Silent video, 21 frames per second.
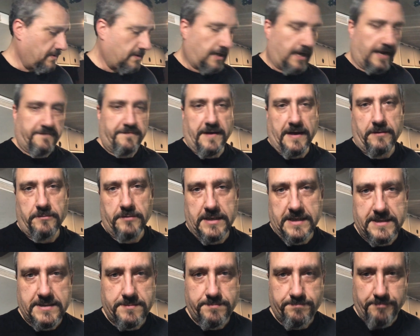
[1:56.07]
I found
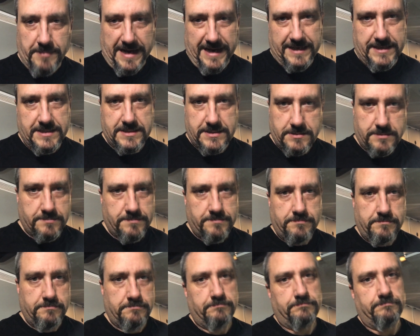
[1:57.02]
this makes
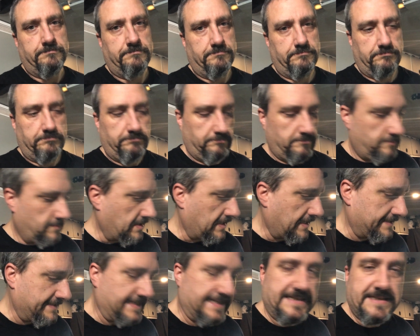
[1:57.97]

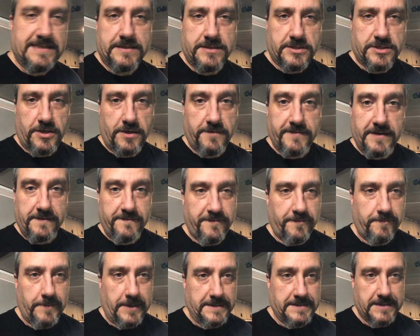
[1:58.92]
a decent serving for
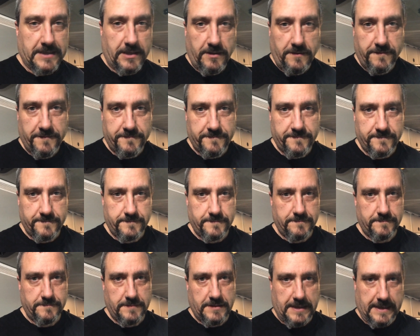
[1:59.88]
myself.
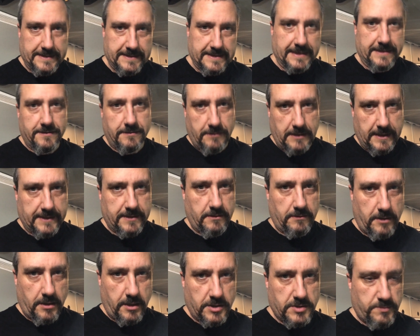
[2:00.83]
I tend to like a
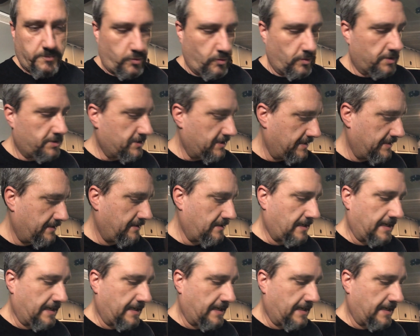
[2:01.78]
large portion.